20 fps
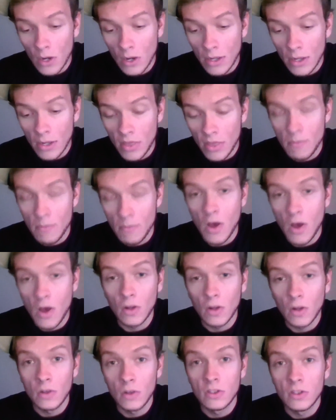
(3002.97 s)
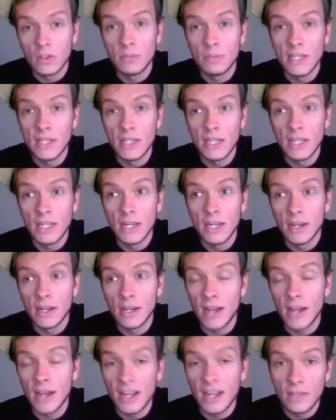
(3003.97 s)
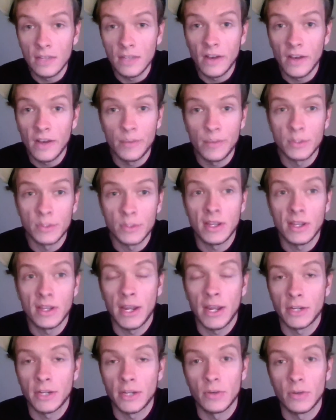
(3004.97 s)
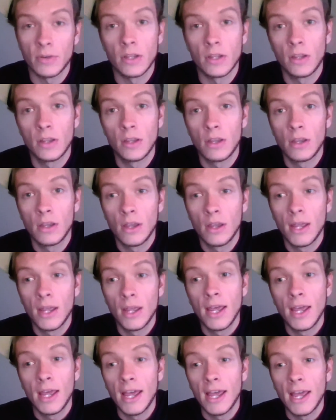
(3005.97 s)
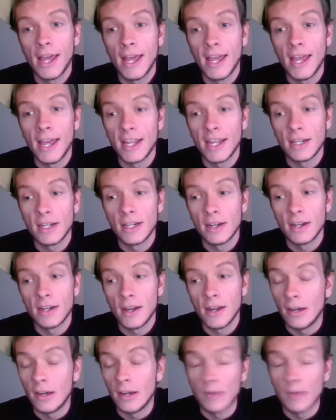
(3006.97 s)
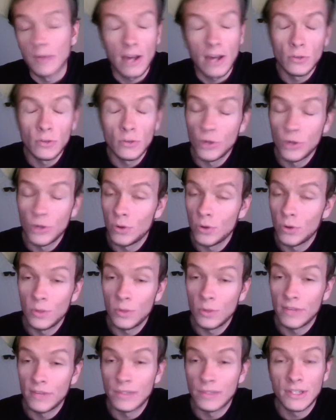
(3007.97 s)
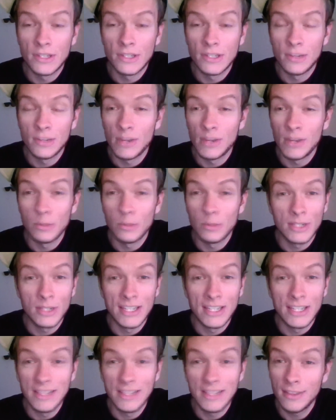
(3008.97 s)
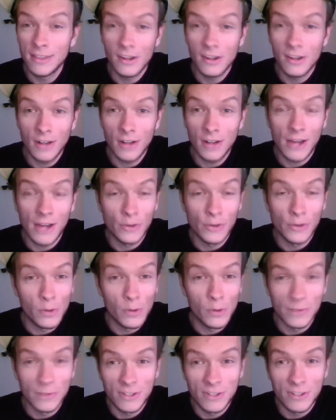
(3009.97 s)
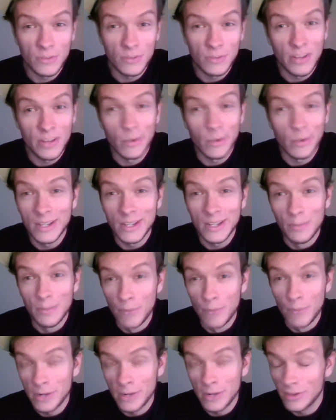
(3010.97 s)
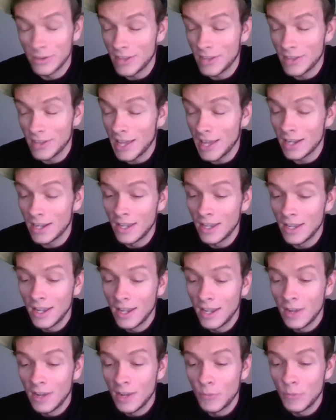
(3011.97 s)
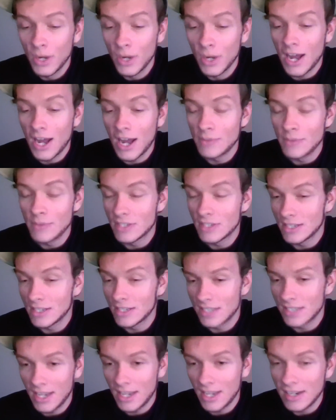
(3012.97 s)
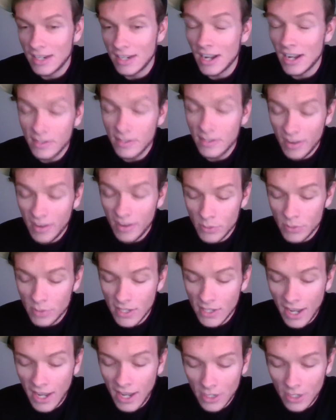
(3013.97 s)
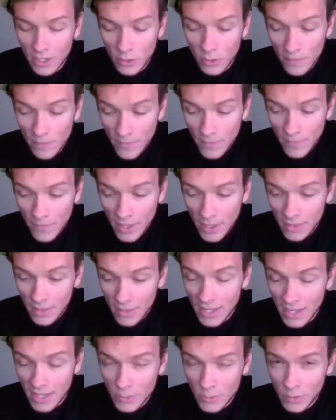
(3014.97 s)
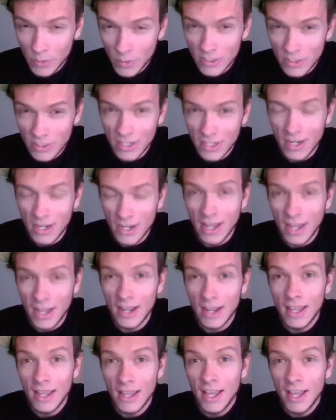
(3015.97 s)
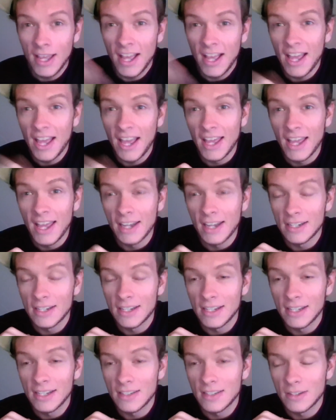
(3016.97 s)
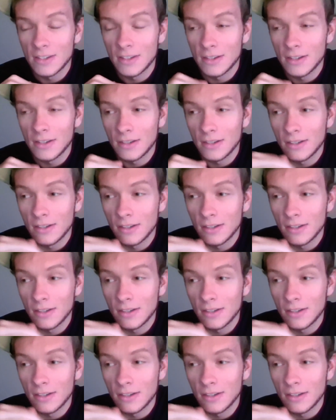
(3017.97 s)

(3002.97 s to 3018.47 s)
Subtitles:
the model to be 95% accurate, and I don't know if it's gonna be able to get there. I don't know if it's gonna be able to get better than that, but I'm just gonna say 95% accurate. That's where we're sitting at, and it's gonna